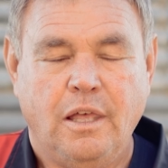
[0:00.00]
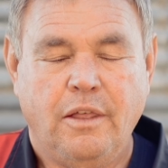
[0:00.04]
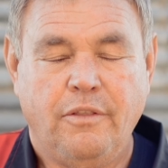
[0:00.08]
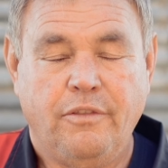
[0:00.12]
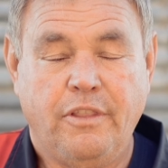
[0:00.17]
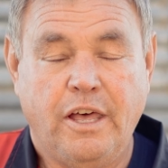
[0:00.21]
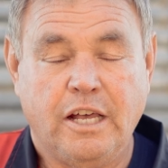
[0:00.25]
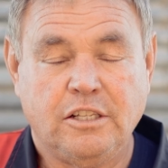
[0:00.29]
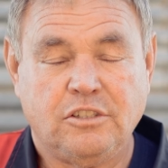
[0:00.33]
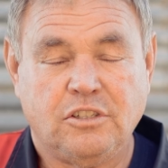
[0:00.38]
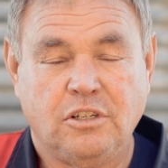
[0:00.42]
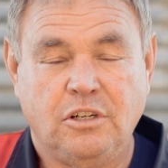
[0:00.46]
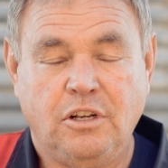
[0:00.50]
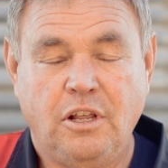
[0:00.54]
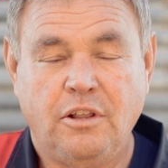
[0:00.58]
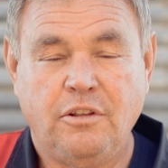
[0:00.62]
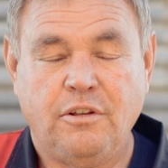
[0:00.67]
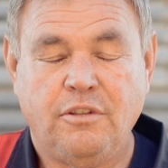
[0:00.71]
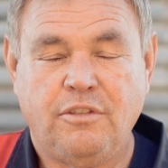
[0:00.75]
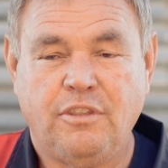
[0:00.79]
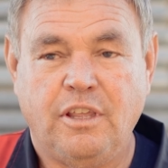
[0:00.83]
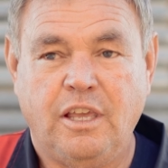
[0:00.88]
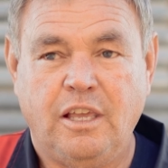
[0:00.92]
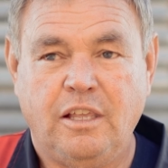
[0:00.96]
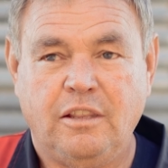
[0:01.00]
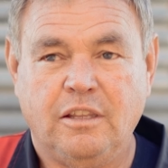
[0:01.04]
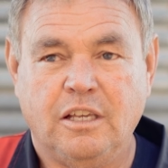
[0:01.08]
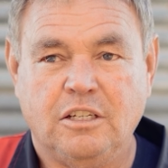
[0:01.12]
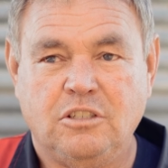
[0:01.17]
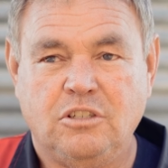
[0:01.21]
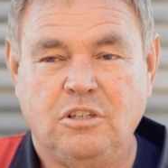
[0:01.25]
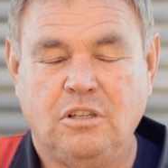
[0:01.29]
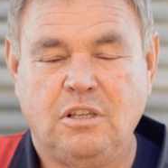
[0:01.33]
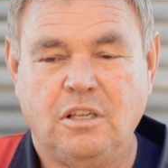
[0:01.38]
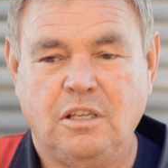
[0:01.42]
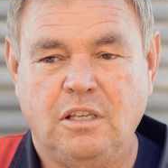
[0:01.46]
that's another thing
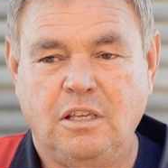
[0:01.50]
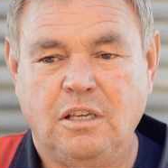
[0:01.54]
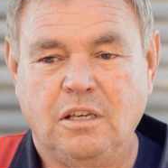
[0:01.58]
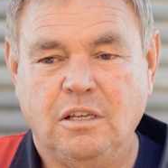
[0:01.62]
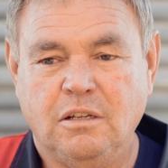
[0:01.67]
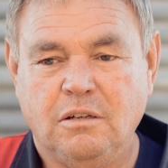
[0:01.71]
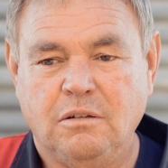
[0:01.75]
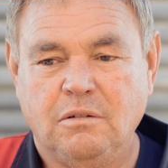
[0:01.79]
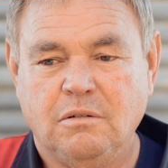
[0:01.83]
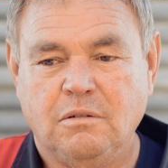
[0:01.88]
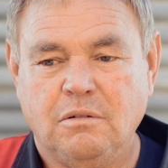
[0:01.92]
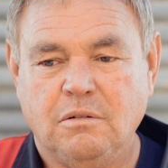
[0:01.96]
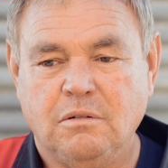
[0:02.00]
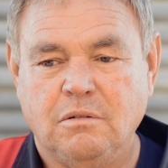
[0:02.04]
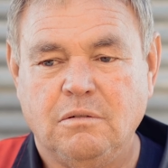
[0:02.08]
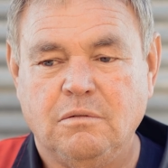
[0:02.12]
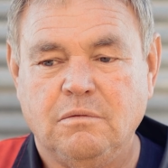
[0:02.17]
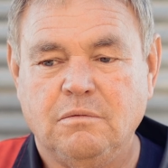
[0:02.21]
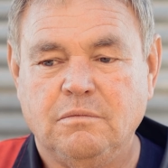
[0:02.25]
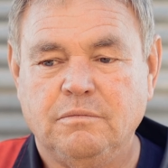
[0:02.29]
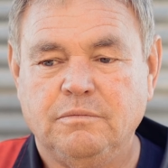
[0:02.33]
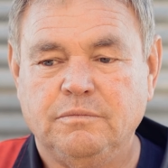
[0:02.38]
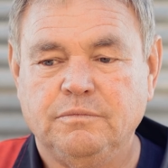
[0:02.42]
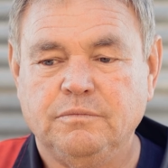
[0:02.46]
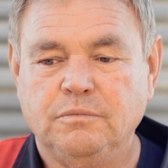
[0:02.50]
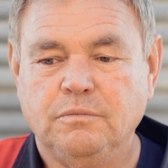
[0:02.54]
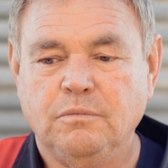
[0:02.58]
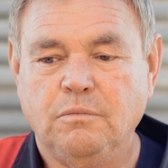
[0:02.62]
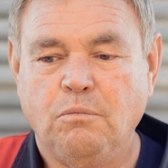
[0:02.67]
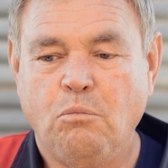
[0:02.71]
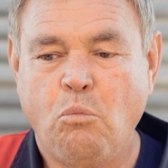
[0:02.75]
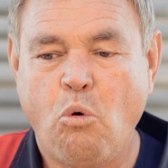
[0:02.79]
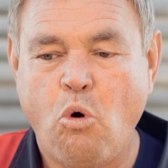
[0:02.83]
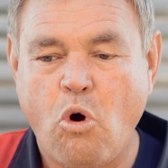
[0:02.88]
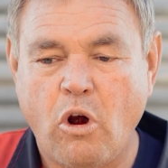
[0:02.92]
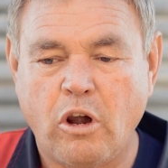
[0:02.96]
that you can get
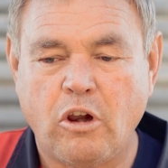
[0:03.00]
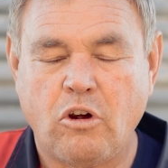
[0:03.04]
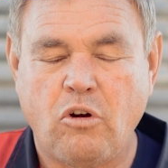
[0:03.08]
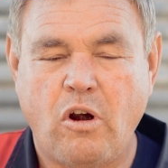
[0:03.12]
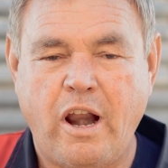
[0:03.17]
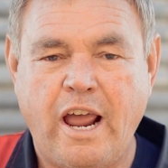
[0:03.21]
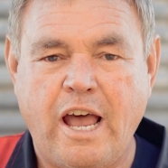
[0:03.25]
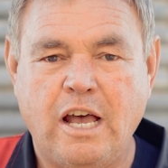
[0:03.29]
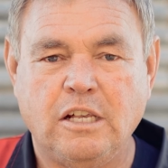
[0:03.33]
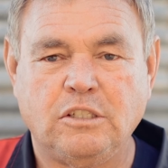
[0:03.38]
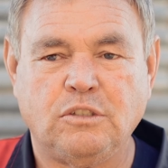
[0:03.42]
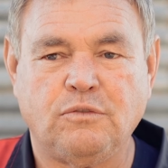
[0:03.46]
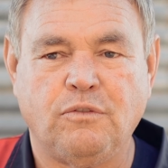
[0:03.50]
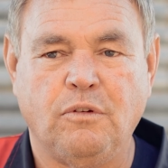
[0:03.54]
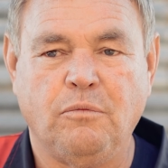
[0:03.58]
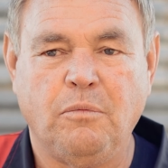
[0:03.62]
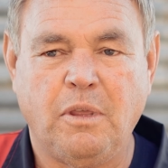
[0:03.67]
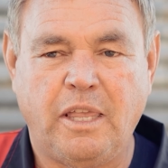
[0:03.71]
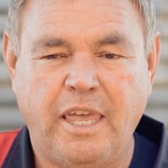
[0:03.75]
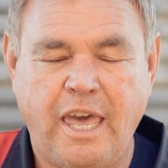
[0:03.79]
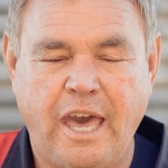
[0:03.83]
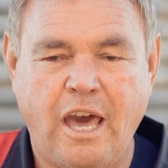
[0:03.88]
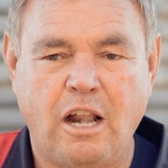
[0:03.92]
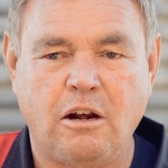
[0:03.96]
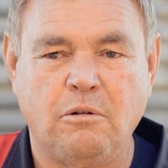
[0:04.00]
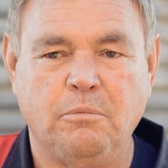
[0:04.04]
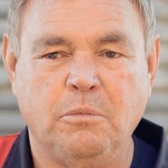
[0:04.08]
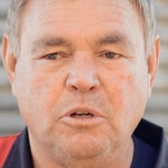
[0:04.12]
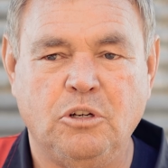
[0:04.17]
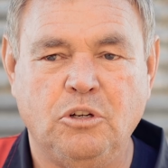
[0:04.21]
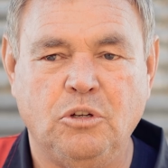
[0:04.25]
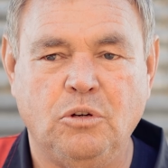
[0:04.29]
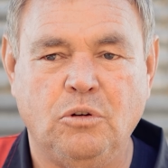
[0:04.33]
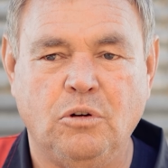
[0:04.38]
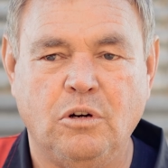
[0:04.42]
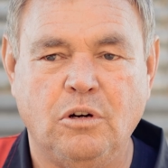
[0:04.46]
more grass from the cattle
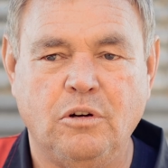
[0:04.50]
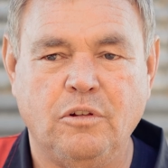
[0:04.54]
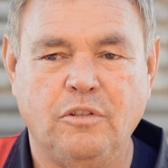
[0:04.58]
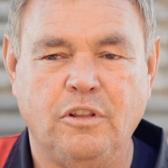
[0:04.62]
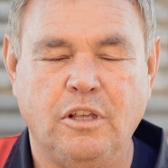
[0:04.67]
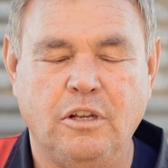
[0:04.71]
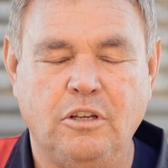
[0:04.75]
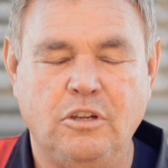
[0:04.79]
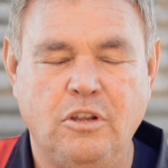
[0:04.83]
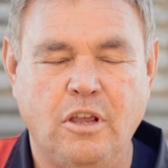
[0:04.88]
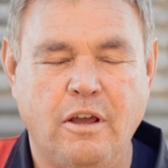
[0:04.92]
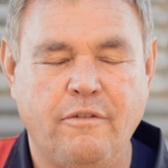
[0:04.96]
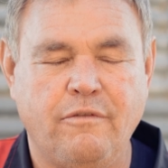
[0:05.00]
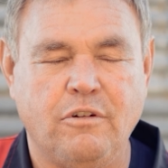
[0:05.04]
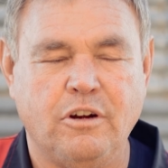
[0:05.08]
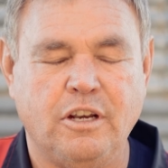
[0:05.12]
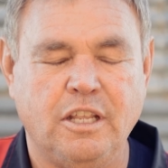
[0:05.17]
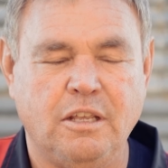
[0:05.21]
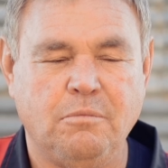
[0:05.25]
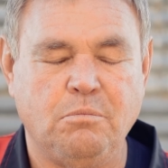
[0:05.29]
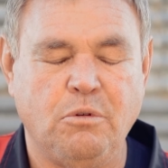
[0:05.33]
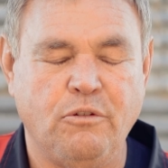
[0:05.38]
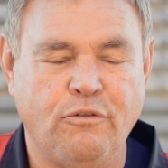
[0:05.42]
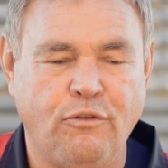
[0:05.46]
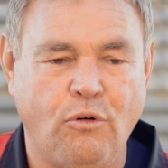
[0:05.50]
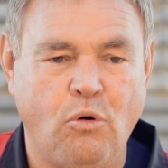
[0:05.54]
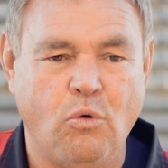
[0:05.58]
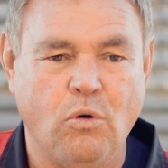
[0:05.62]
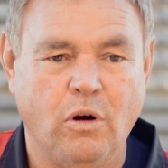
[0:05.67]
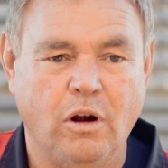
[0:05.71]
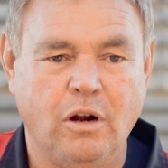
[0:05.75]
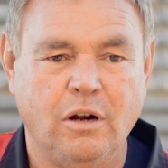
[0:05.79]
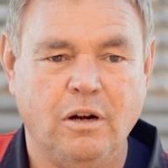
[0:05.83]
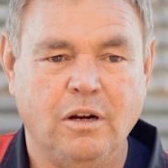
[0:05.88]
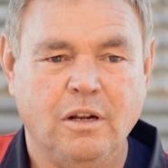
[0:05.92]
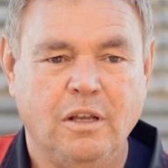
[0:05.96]
manure than you ever did
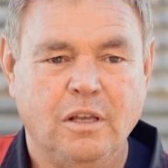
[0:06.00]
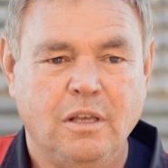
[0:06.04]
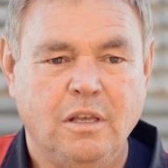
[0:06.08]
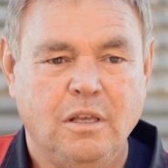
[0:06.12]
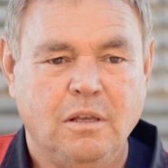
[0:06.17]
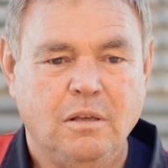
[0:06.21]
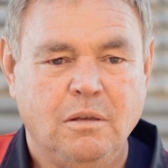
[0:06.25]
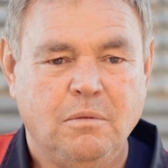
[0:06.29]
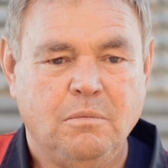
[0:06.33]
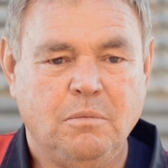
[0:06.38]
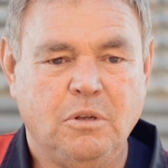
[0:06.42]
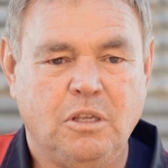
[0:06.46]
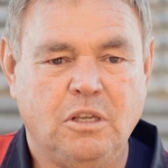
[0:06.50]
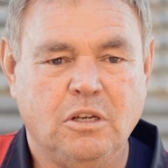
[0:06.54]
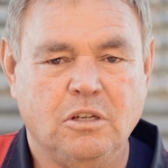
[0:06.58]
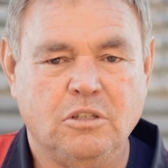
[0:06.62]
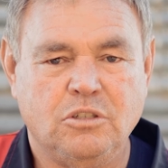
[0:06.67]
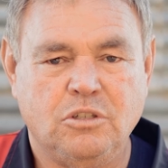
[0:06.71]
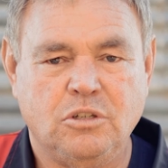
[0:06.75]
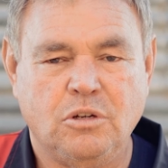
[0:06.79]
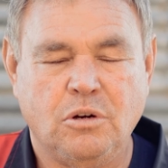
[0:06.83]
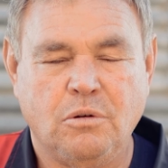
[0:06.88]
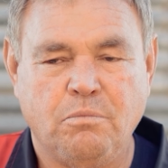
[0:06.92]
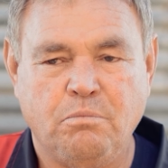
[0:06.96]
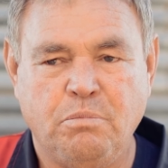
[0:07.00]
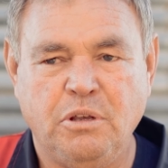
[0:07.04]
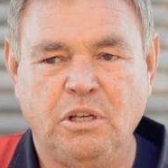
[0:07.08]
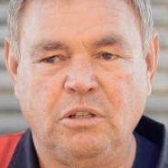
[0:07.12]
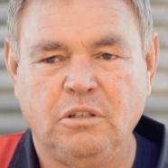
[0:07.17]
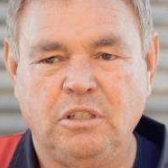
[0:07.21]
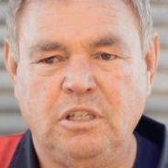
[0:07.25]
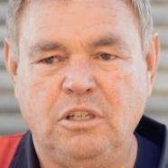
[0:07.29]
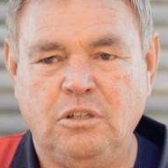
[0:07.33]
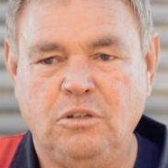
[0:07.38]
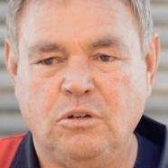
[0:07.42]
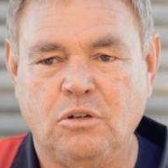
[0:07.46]
before because you're
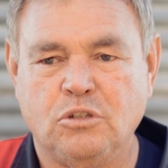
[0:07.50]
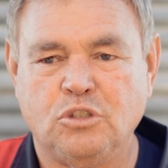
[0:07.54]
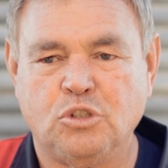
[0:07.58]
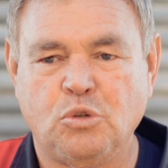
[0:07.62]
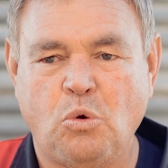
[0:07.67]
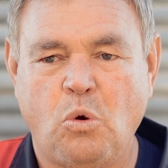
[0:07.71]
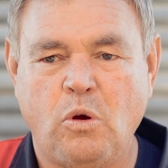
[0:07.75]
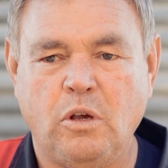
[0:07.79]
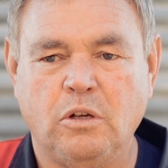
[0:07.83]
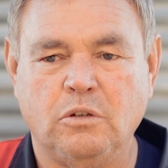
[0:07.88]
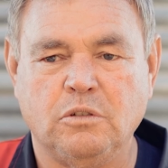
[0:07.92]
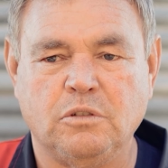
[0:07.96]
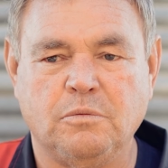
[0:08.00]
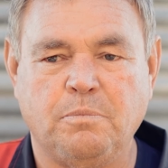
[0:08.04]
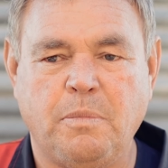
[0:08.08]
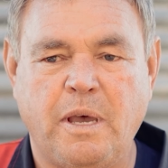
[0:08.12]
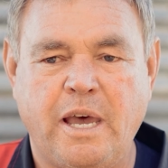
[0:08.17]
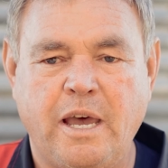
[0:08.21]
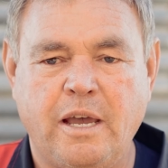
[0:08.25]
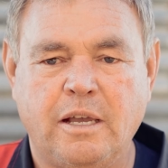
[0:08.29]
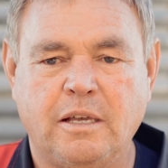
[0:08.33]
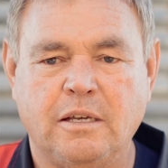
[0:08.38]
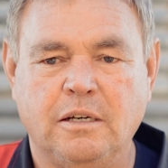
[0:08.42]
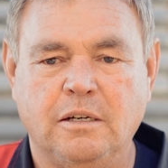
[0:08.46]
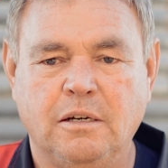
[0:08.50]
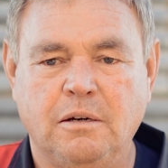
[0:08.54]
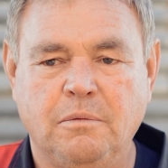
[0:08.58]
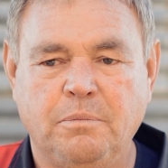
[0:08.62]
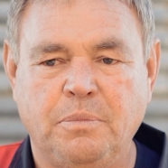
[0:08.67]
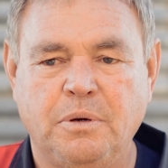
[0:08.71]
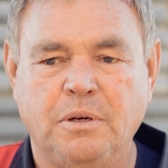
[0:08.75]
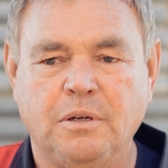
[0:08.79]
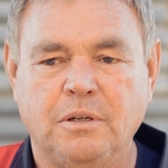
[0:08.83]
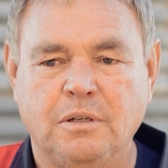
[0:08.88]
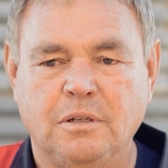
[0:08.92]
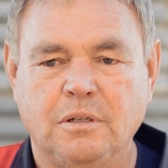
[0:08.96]
building your soils back up
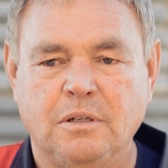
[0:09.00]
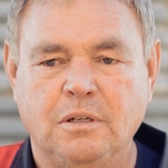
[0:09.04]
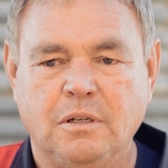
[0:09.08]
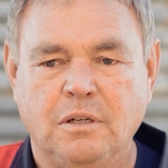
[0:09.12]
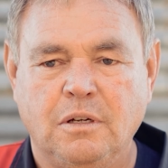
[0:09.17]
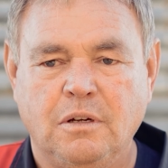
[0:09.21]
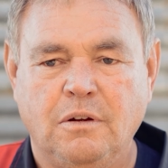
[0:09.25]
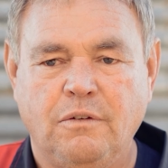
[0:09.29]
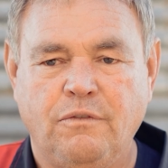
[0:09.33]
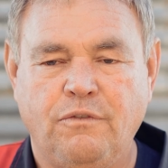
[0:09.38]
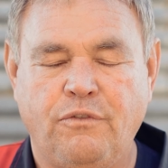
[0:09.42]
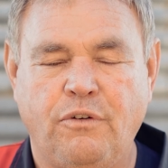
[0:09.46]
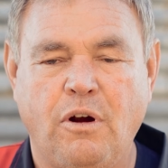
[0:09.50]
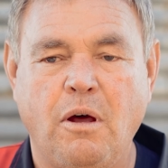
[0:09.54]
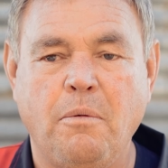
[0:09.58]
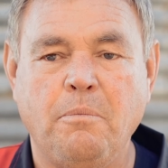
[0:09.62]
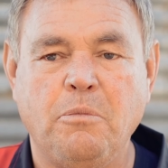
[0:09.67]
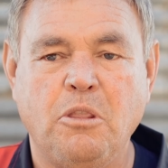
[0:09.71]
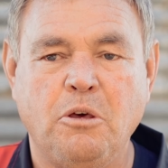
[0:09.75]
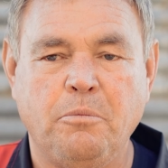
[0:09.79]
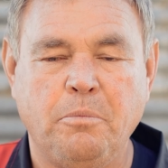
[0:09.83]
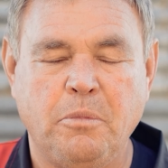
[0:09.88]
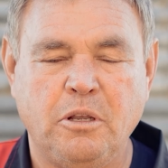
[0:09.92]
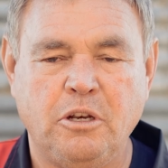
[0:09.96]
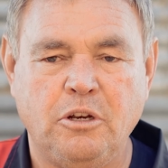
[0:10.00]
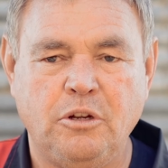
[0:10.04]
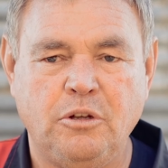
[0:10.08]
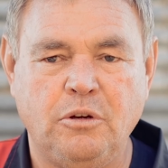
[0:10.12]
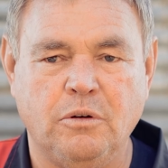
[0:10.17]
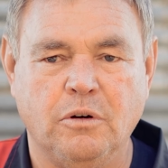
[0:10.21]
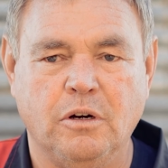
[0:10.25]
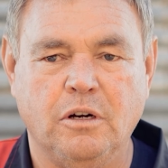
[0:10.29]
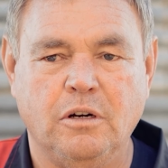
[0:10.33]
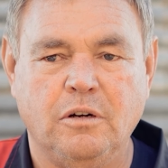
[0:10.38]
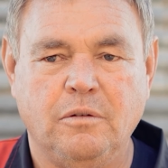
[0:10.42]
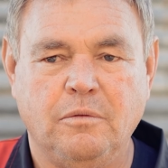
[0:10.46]
from the
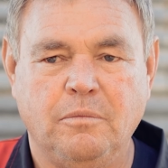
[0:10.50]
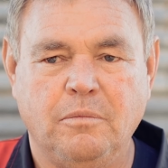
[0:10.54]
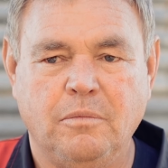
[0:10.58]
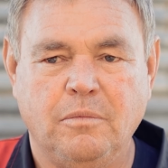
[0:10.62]
manure